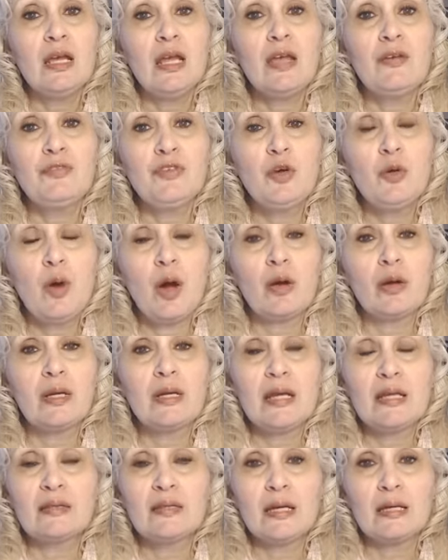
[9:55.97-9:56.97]
if you are
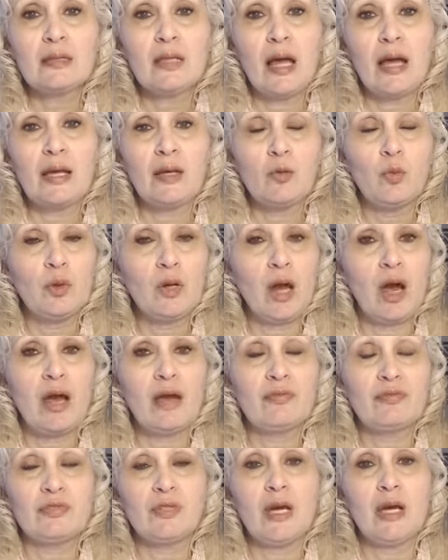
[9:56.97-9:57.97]
anything like what
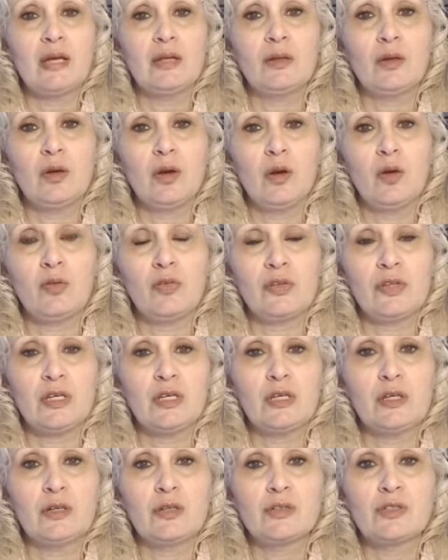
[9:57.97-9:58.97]
I've done over the
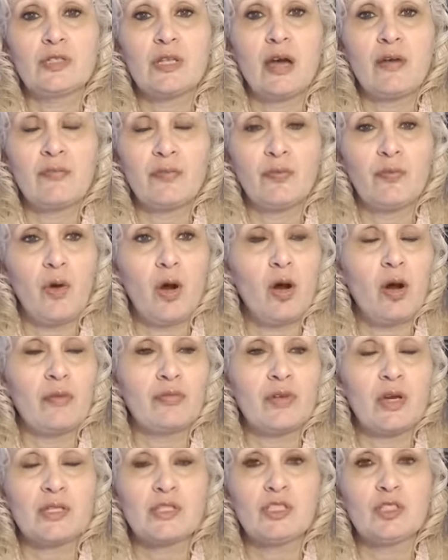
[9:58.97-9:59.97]
years, I've oh,
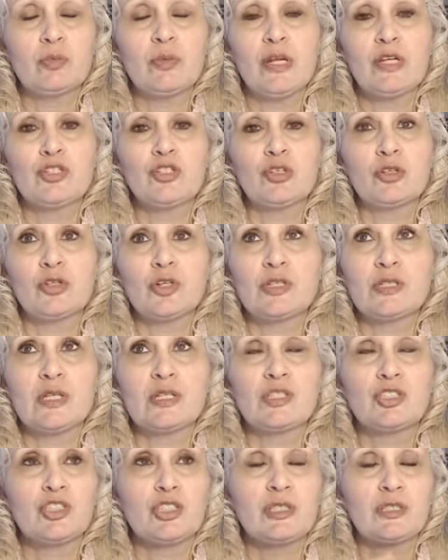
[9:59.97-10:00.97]
I've got so many journals,
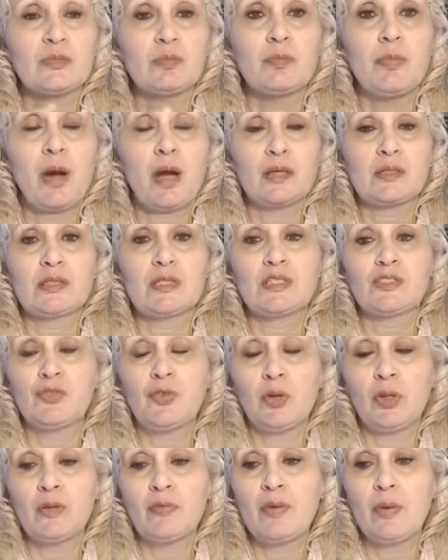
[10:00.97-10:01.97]
it's just boxes
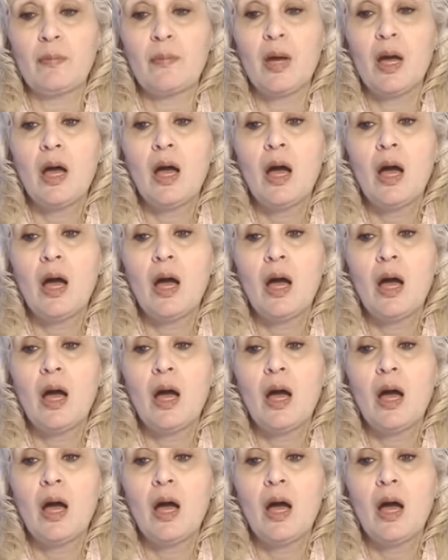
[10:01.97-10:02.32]
full of them.